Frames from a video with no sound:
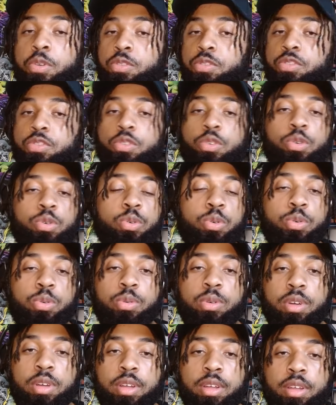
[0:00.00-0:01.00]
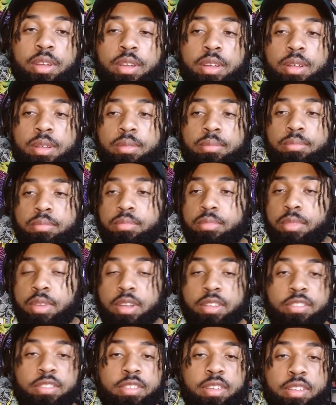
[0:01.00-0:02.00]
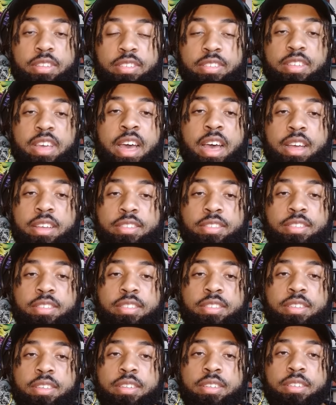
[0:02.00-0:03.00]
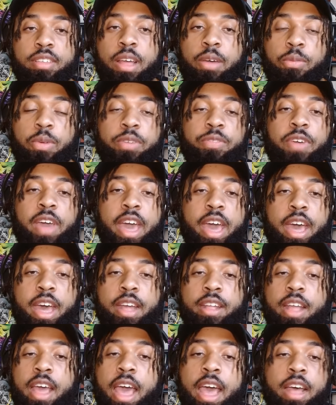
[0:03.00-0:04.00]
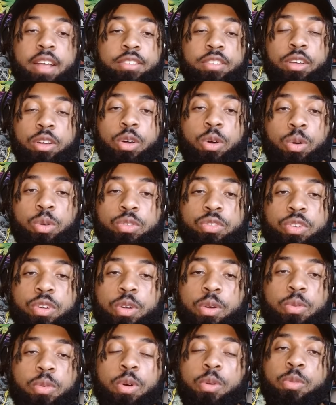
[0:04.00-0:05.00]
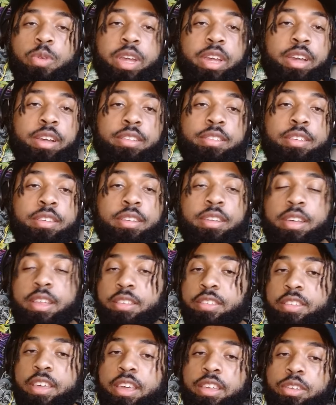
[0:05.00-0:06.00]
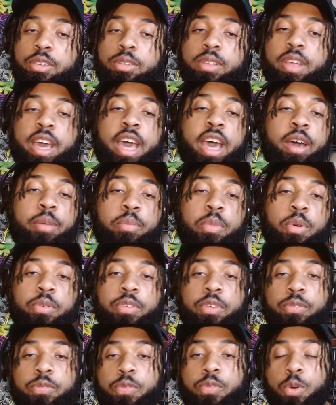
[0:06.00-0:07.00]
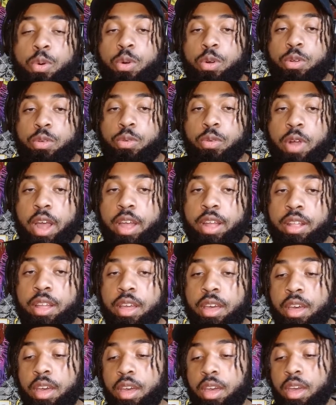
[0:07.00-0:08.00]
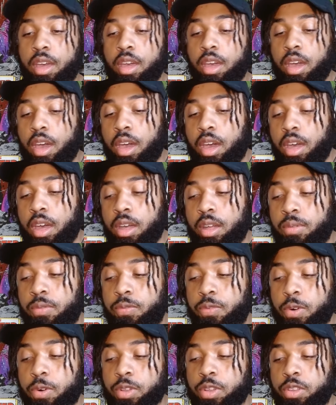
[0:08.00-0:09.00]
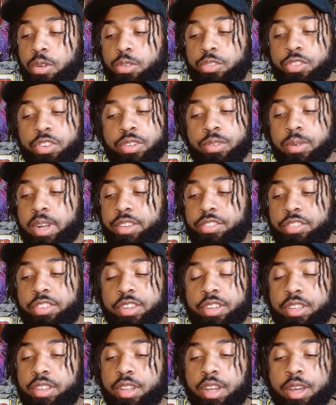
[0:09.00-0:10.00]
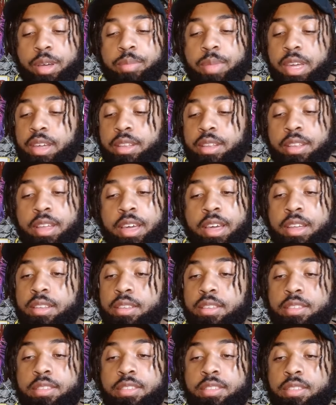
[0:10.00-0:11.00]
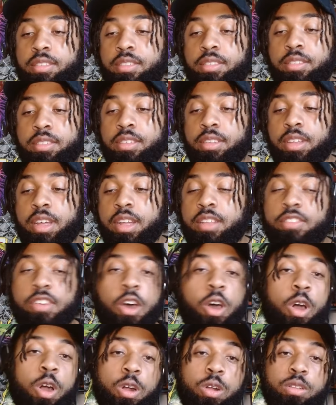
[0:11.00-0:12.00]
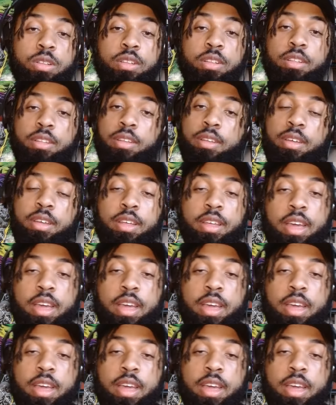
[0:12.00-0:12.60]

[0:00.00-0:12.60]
to pursue the success that we've had as a culture and what we can t- continue to have moving forward, right? And for the new generation, I mean, it's it's hard.